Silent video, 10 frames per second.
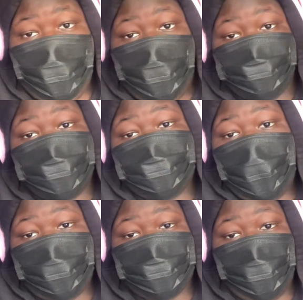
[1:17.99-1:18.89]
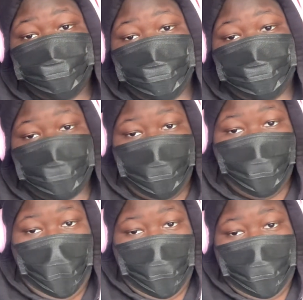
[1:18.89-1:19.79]
I'm sick, so it's a
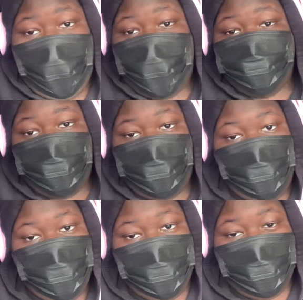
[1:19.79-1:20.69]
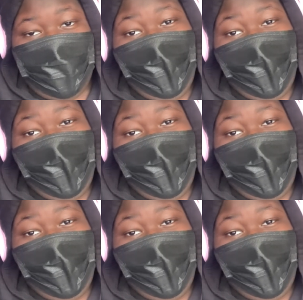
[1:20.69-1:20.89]
setback. I can't even record.